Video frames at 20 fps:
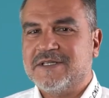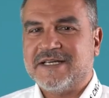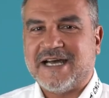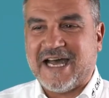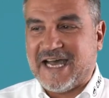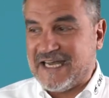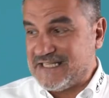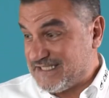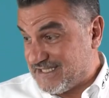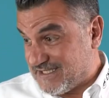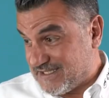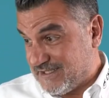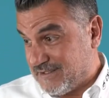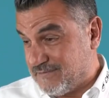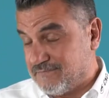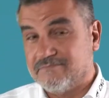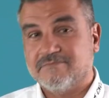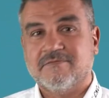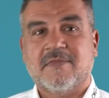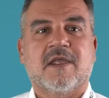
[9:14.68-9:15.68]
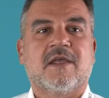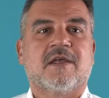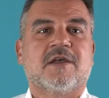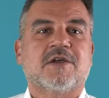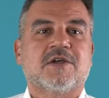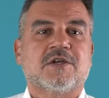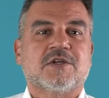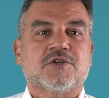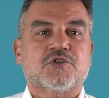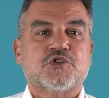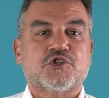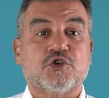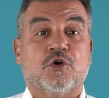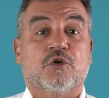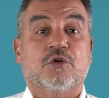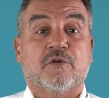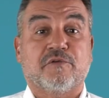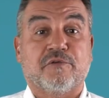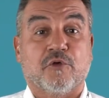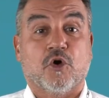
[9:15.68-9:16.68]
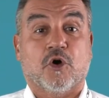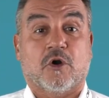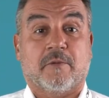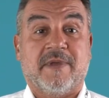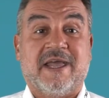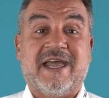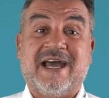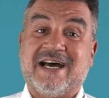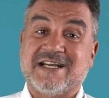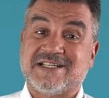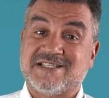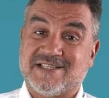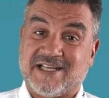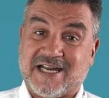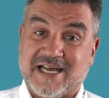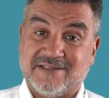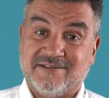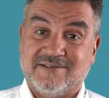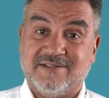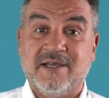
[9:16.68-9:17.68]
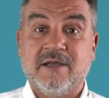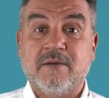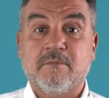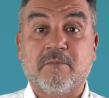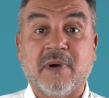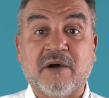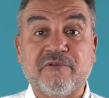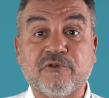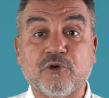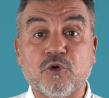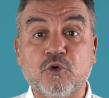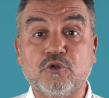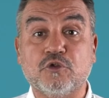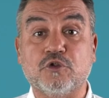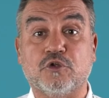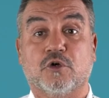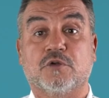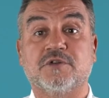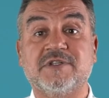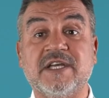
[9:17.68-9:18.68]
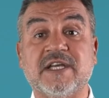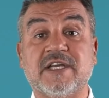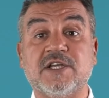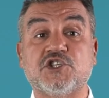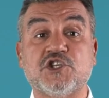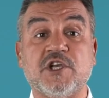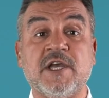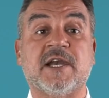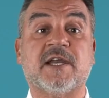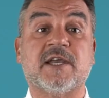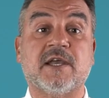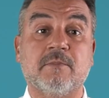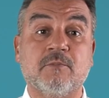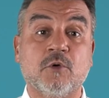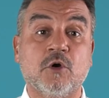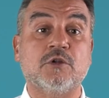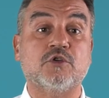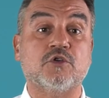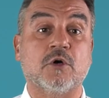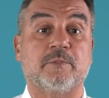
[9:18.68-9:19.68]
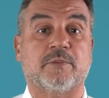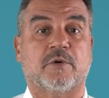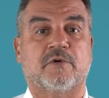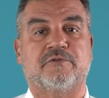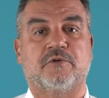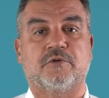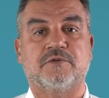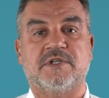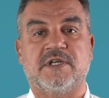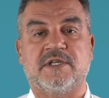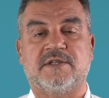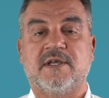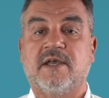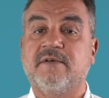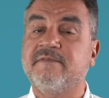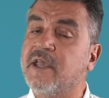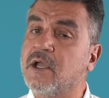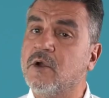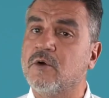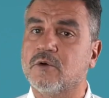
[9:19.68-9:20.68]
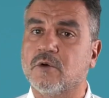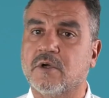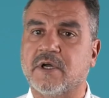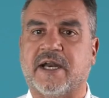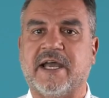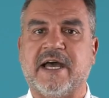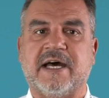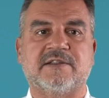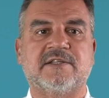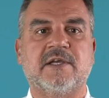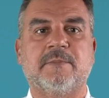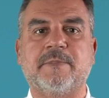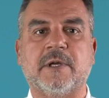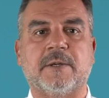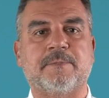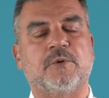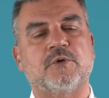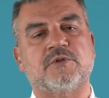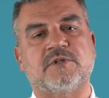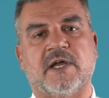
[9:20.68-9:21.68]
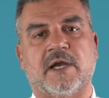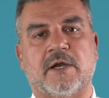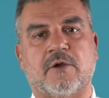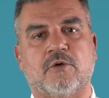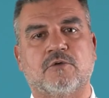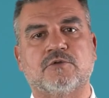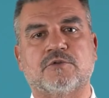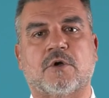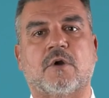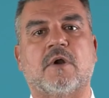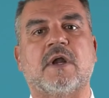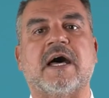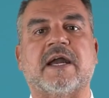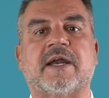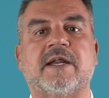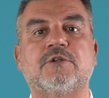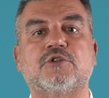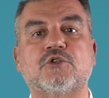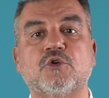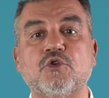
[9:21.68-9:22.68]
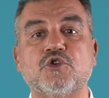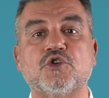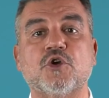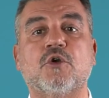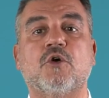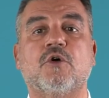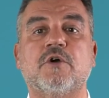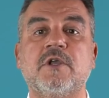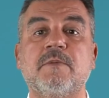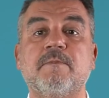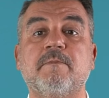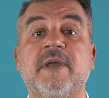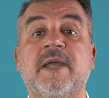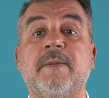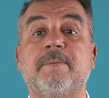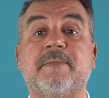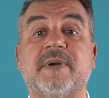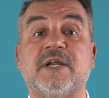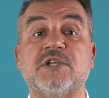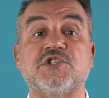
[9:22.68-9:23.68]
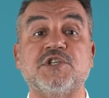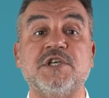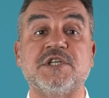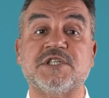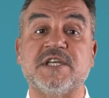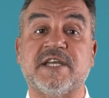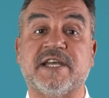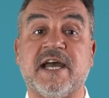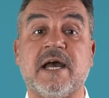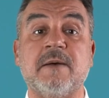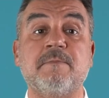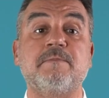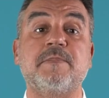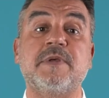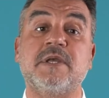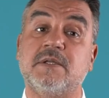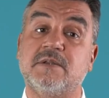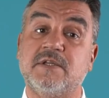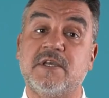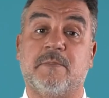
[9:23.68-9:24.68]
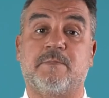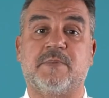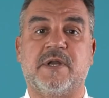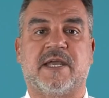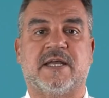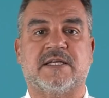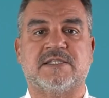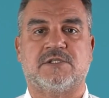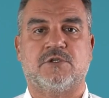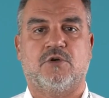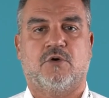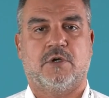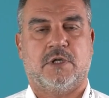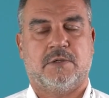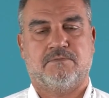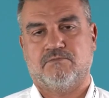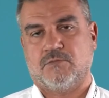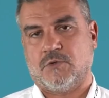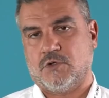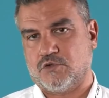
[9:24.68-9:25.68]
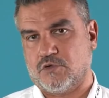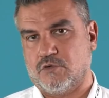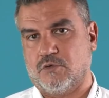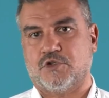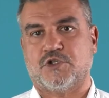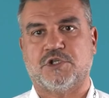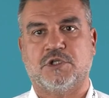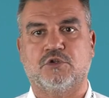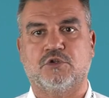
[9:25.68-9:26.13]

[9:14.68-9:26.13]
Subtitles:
Not at all. They are the result of very in-depth research, and are created to be able to control the chip in very precise fields of application, roughing, and side finishing,